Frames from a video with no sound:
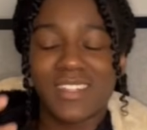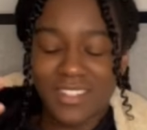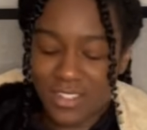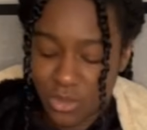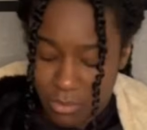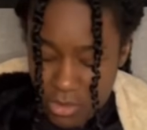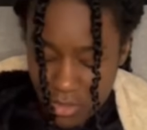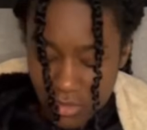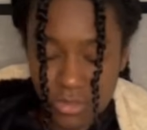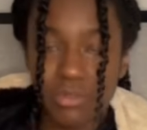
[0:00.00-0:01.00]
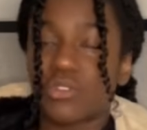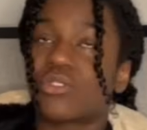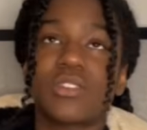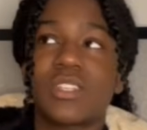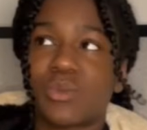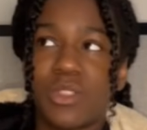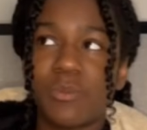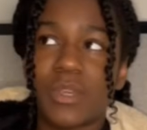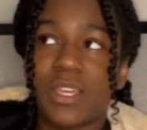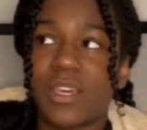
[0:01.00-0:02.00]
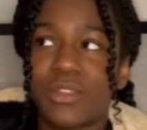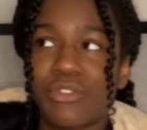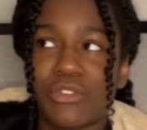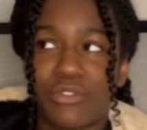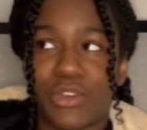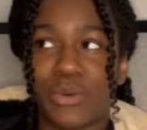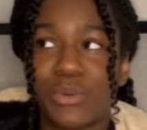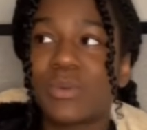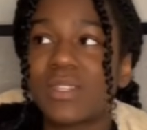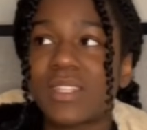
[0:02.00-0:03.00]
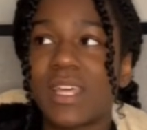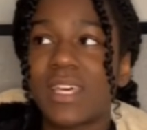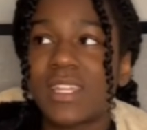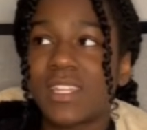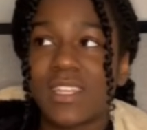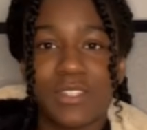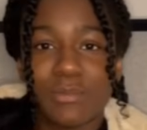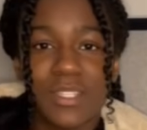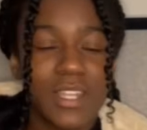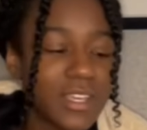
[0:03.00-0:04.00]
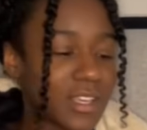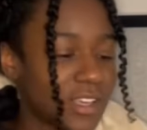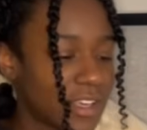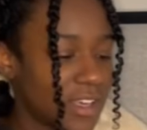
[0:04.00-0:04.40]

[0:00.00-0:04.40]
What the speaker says: I need to stay composed because God is with me. And if I failed, then it's a mistake.